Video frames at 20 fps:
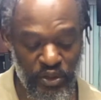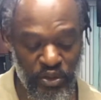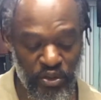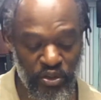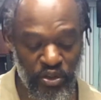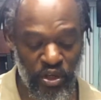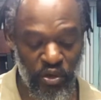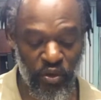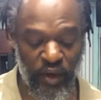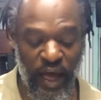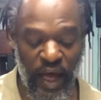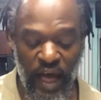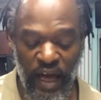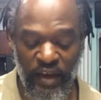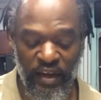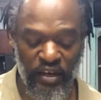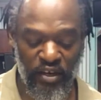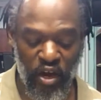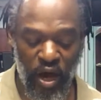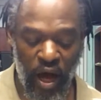the guy
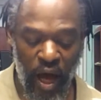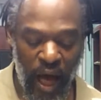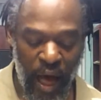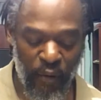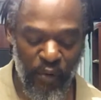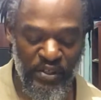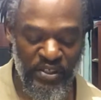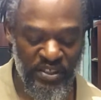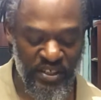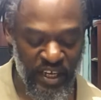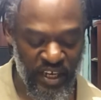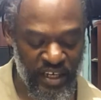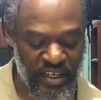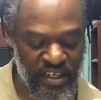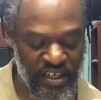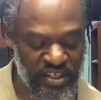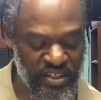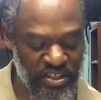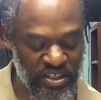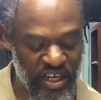that Howard Zinn,
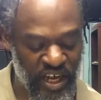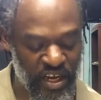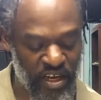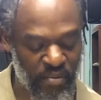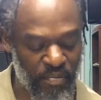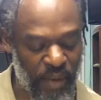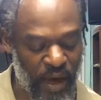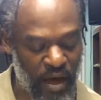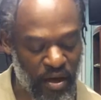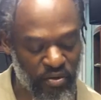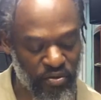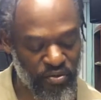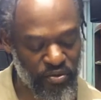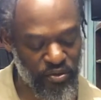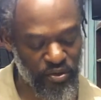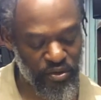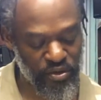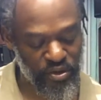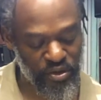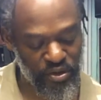he's telling about
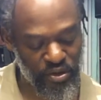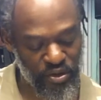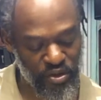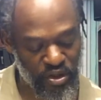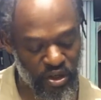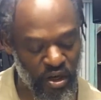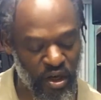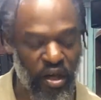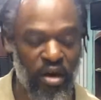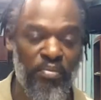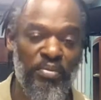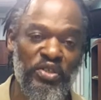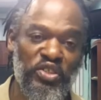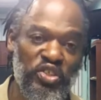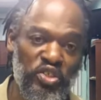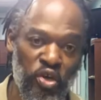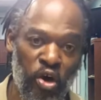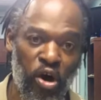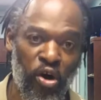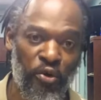Columbus'
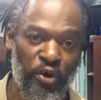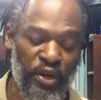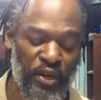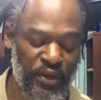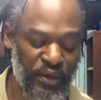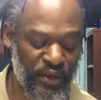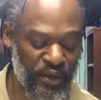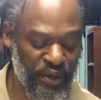story.